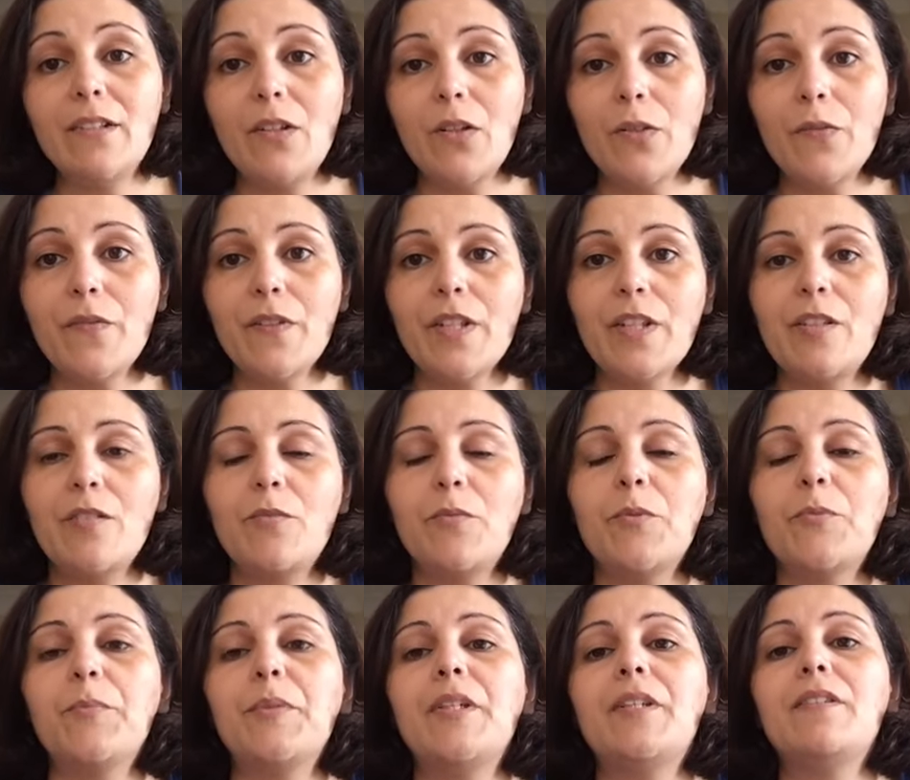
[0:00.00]
Hopefully it
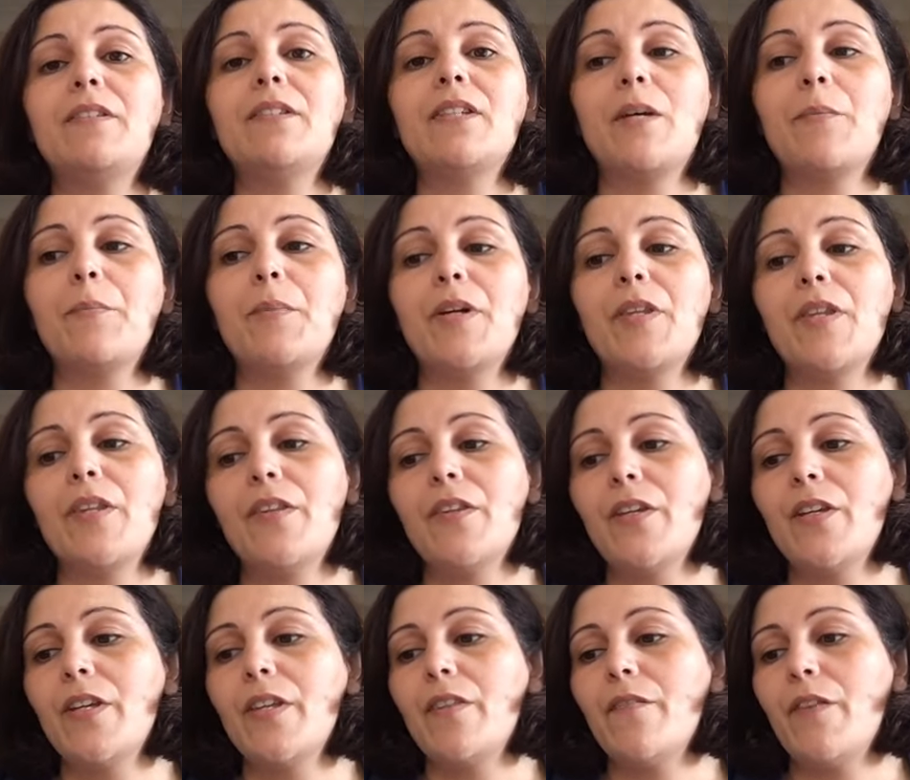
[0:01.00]
will be done by the
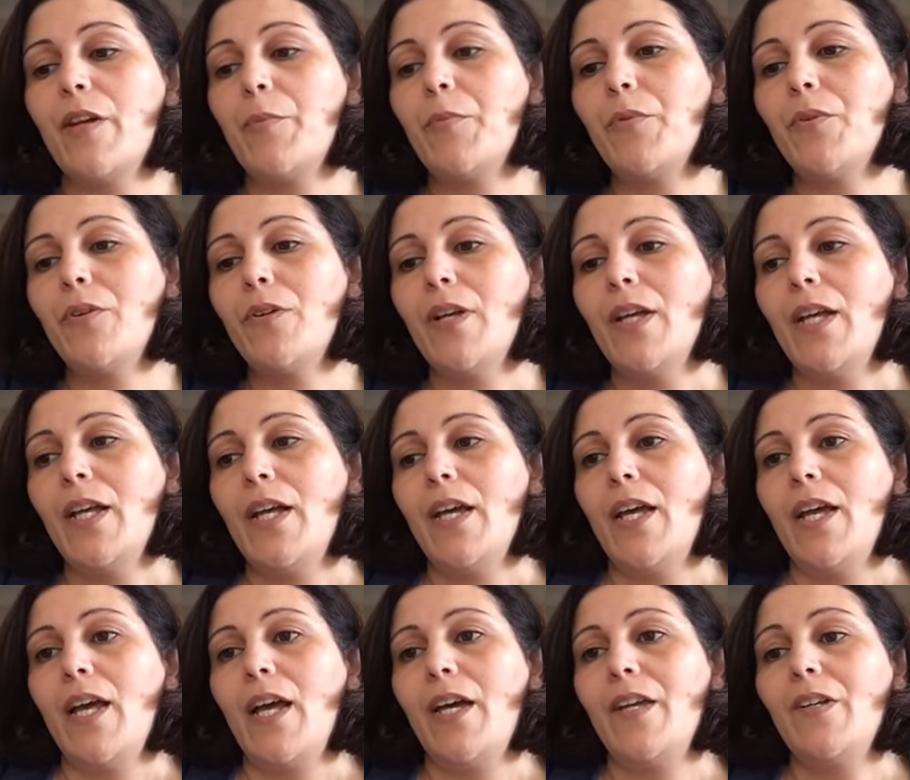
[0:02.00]
30th of April,
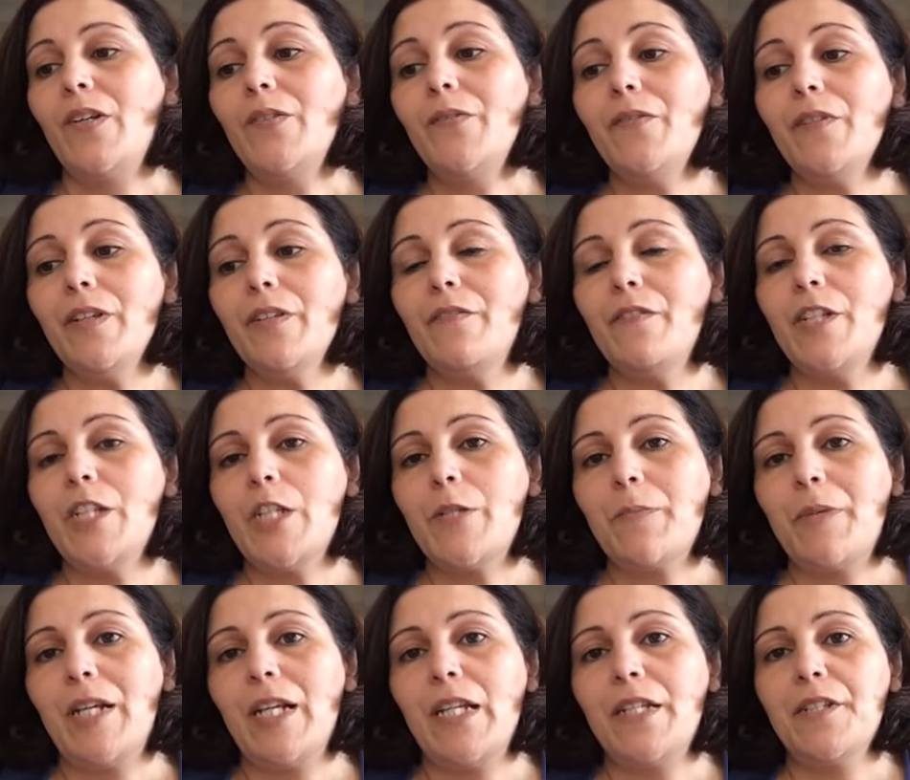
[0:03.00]
and hopefully finish
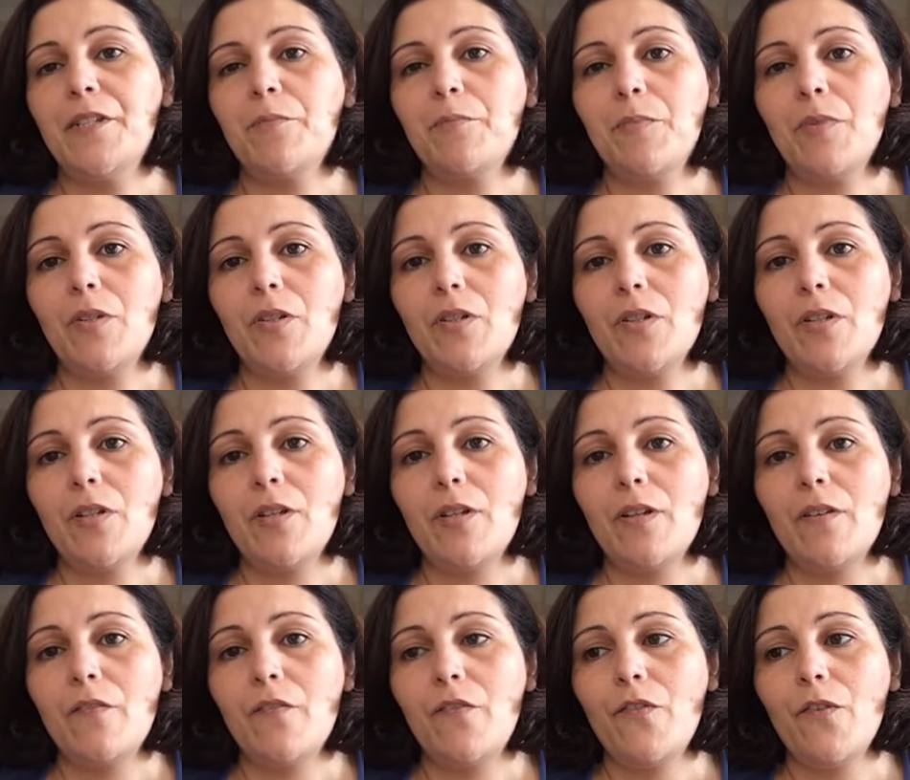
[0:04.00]
my London
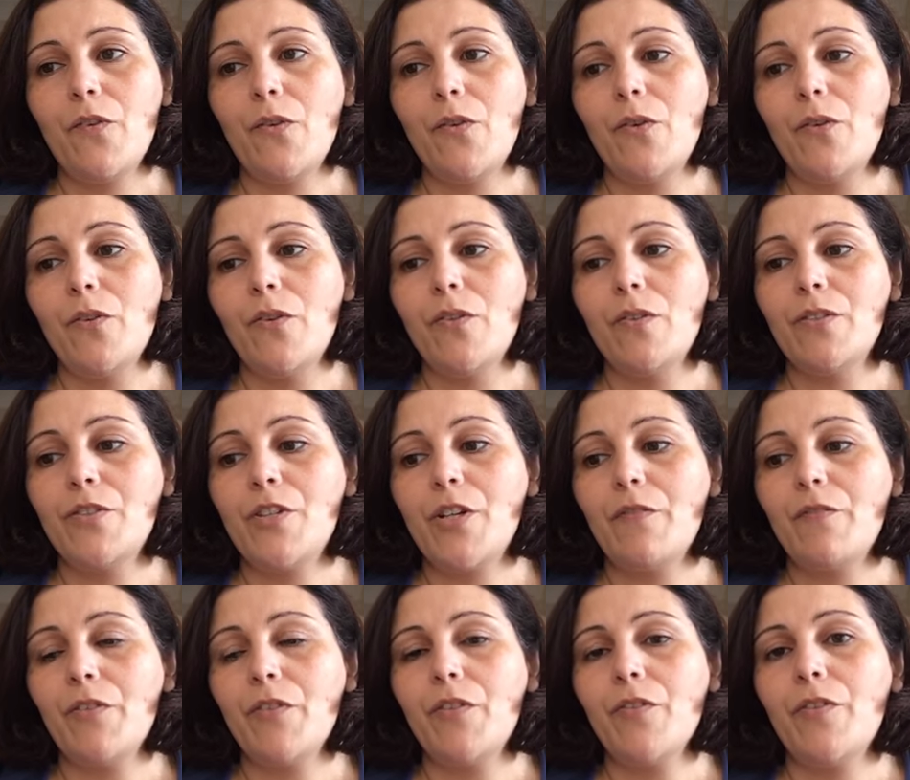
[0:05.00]
block for
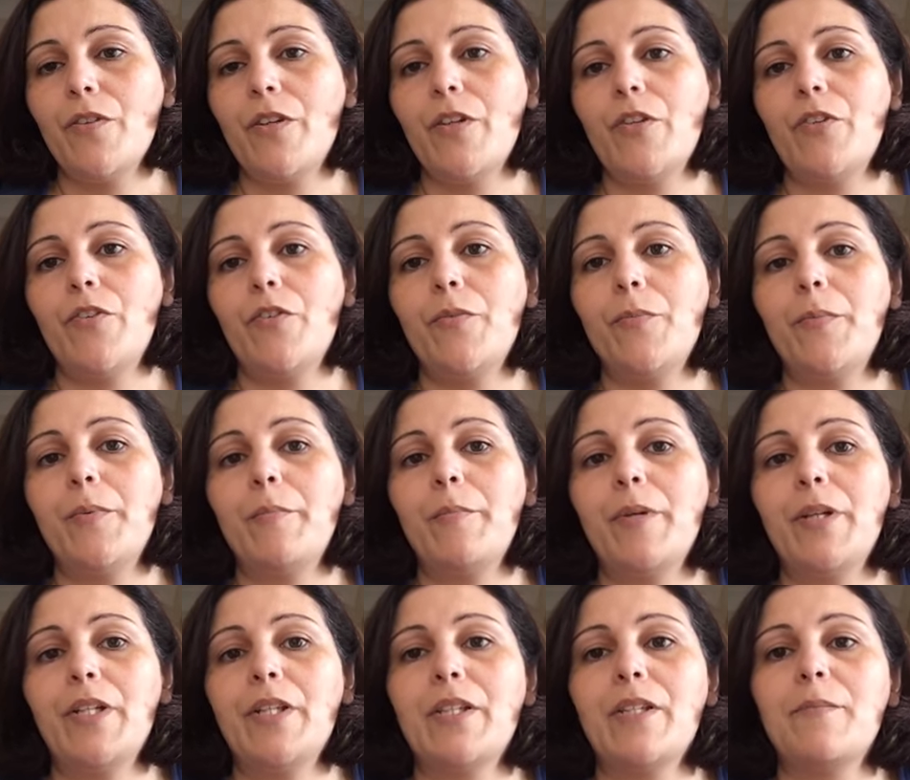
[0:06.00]
Travel Through Europe
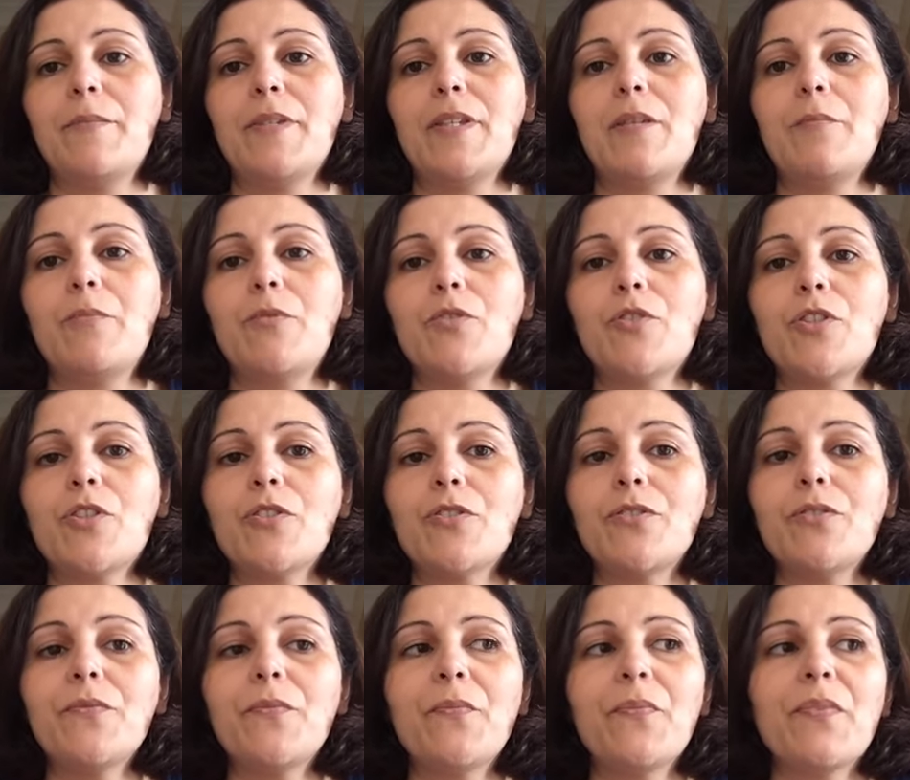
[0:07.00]
by DMC Portugal.